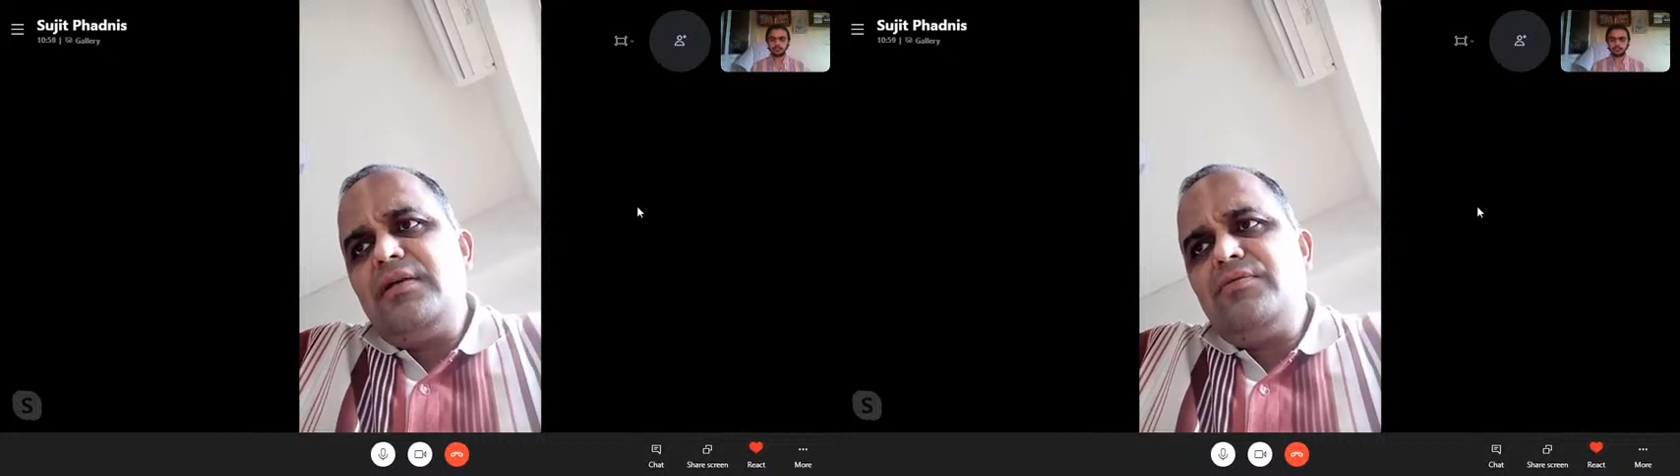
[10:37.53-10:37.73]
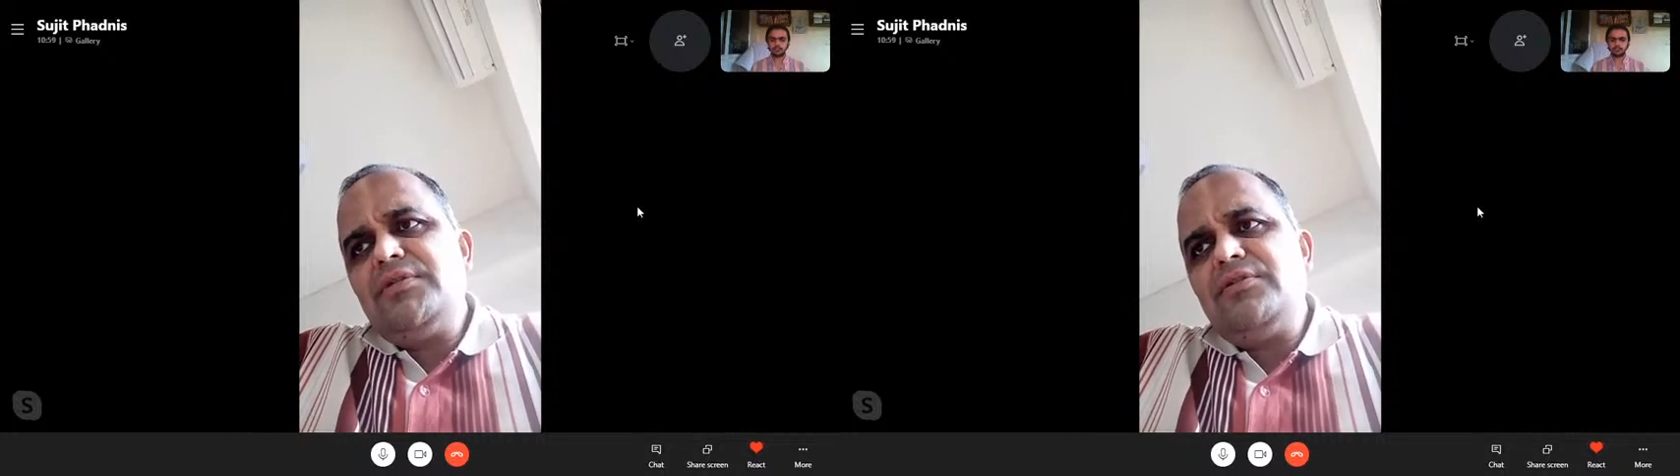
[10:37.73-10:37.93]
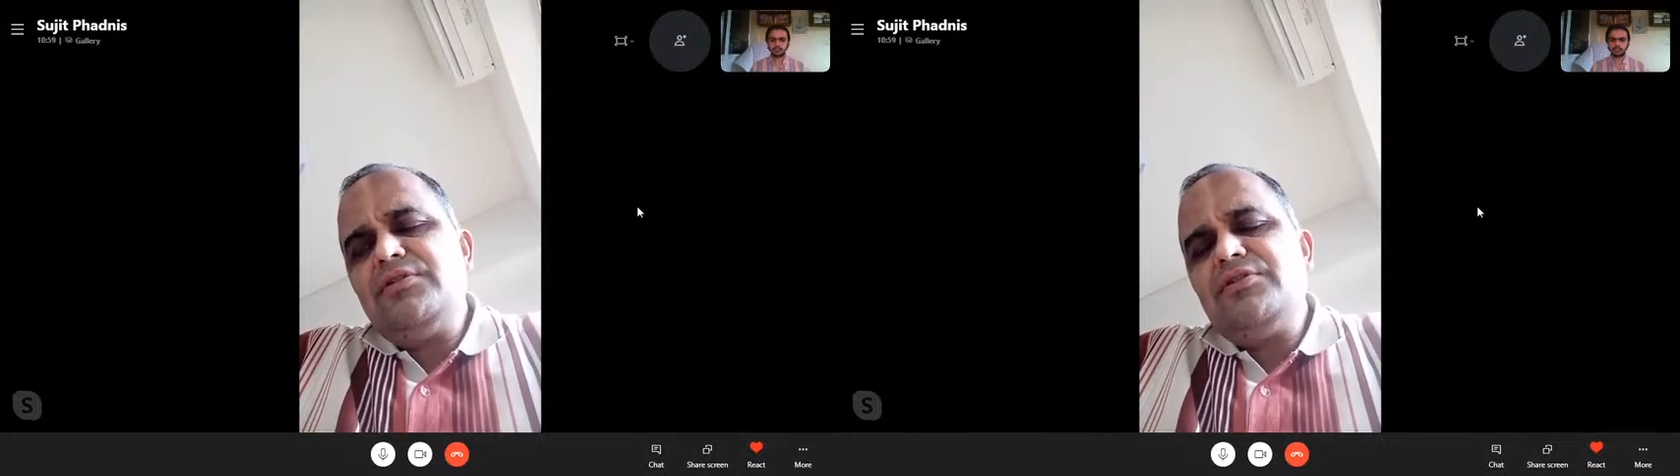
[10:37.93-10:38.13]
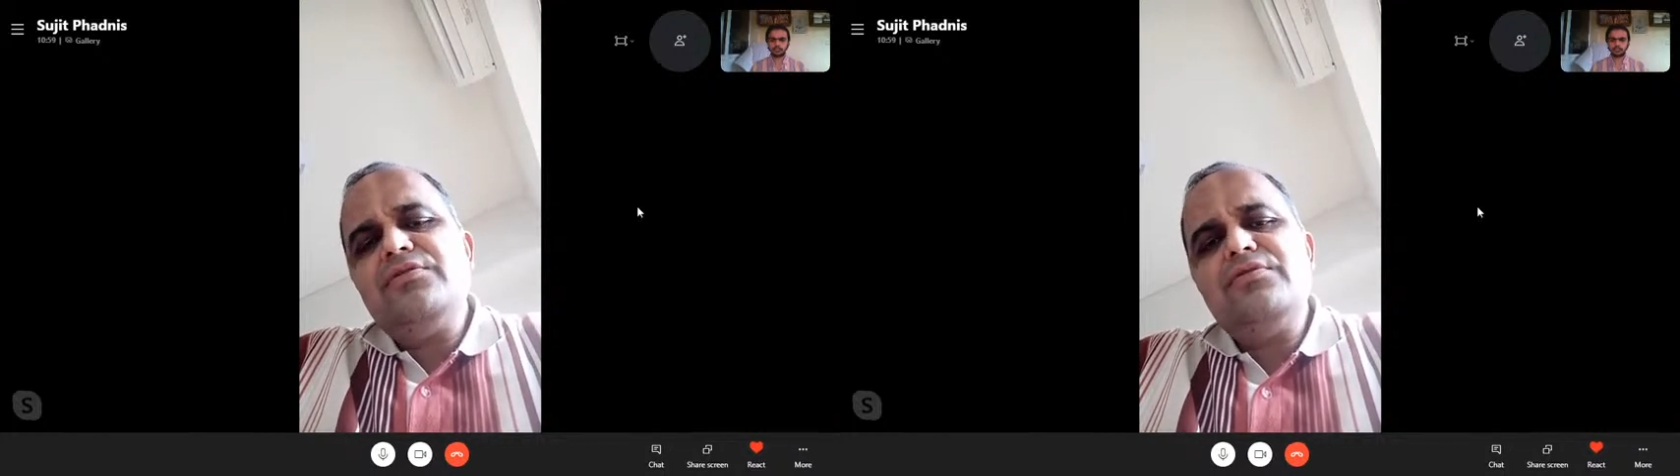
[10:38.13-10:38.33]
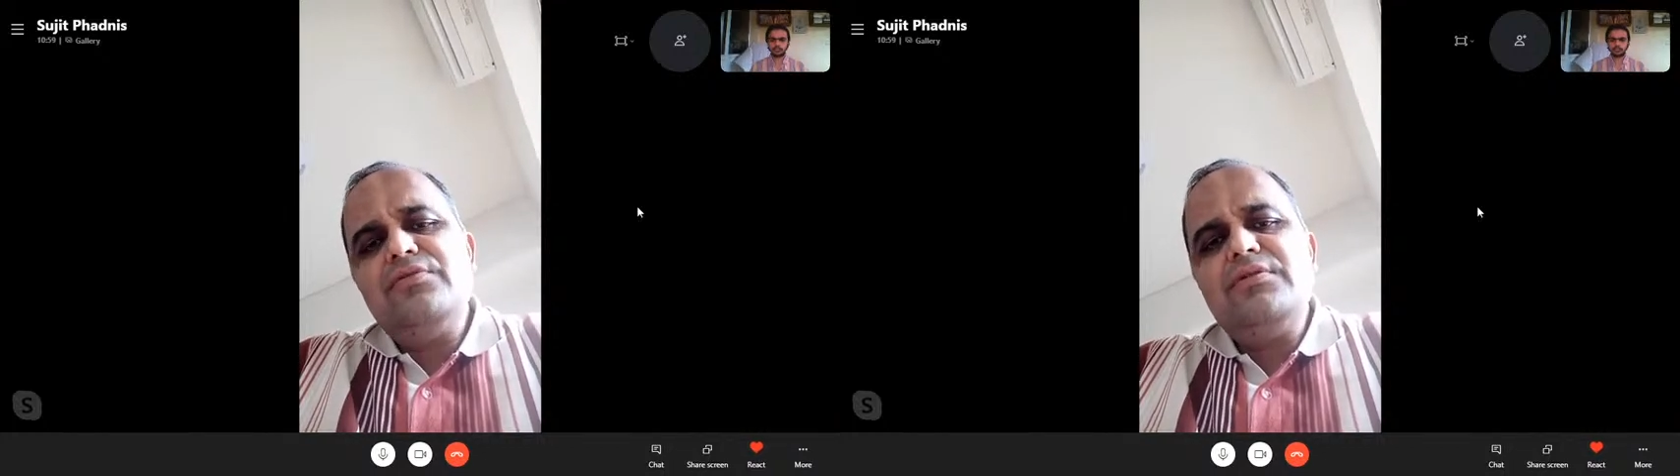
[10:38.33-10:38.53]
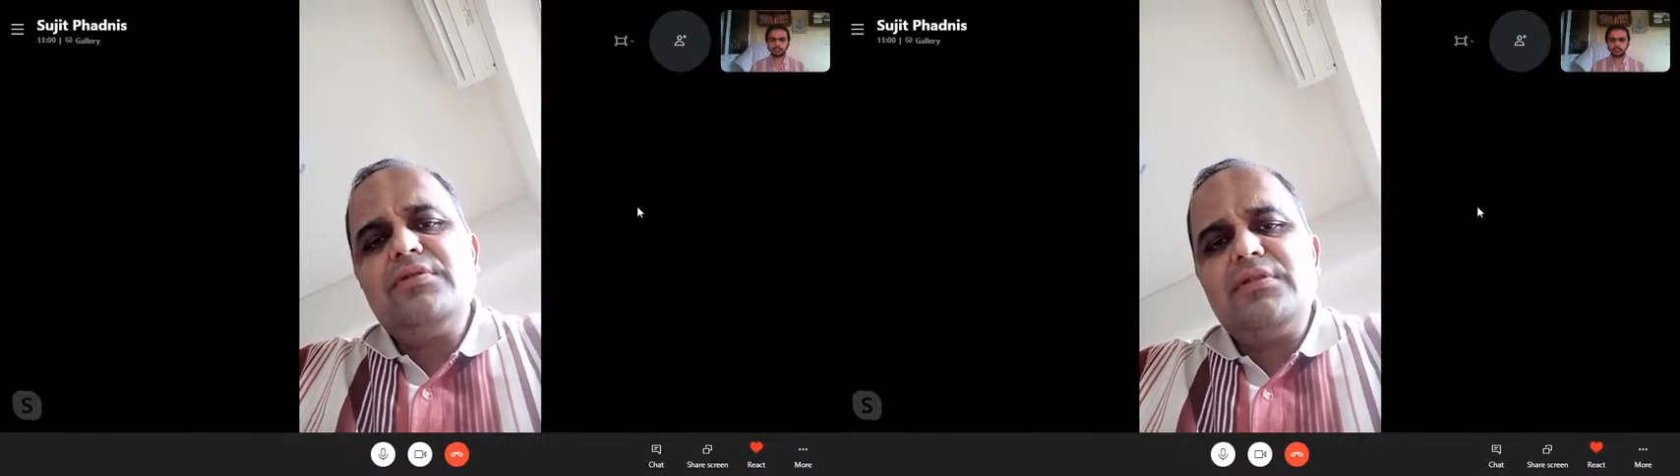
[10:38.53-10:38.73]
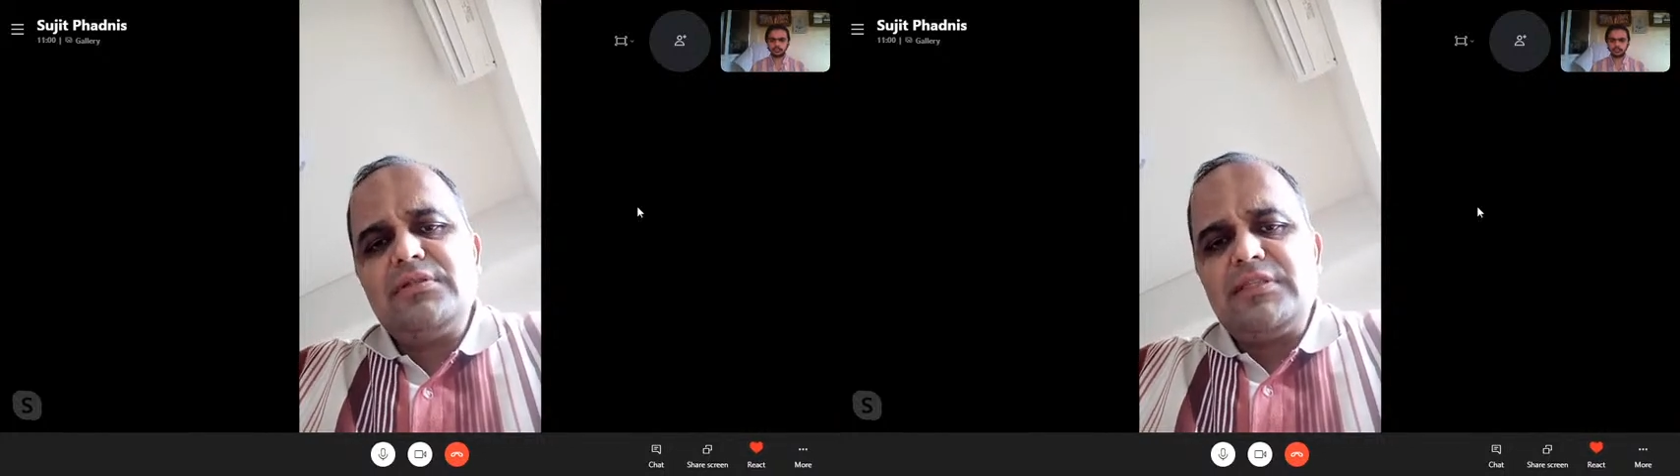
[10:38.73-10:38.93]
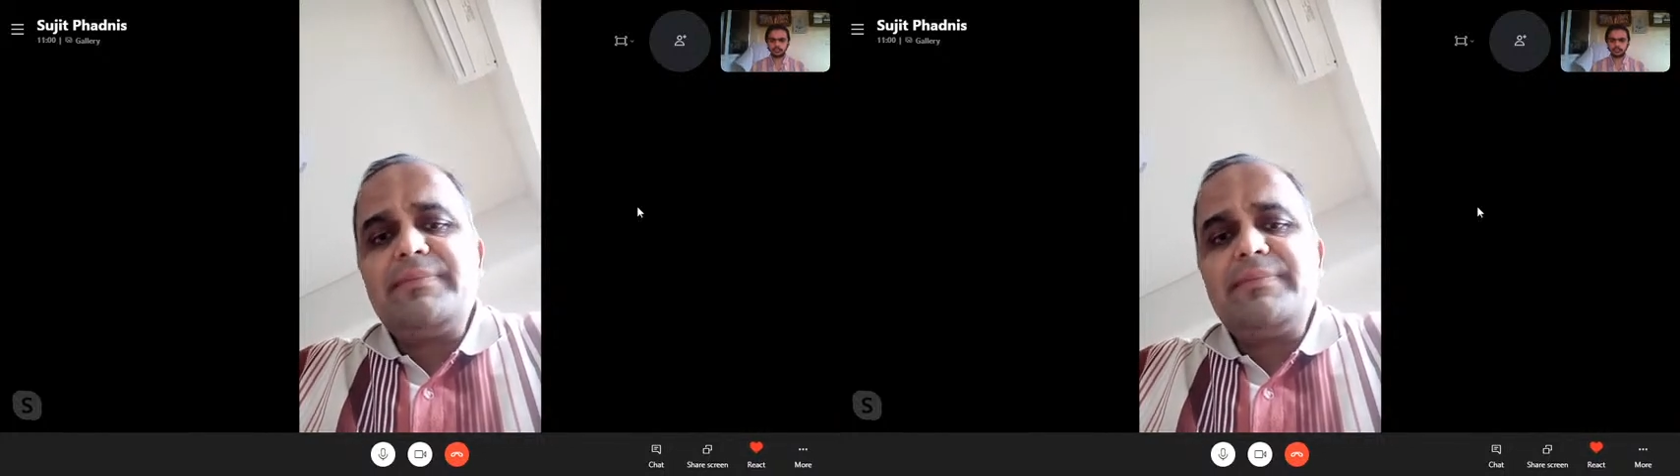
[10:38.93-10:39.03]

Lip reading: was also a good step.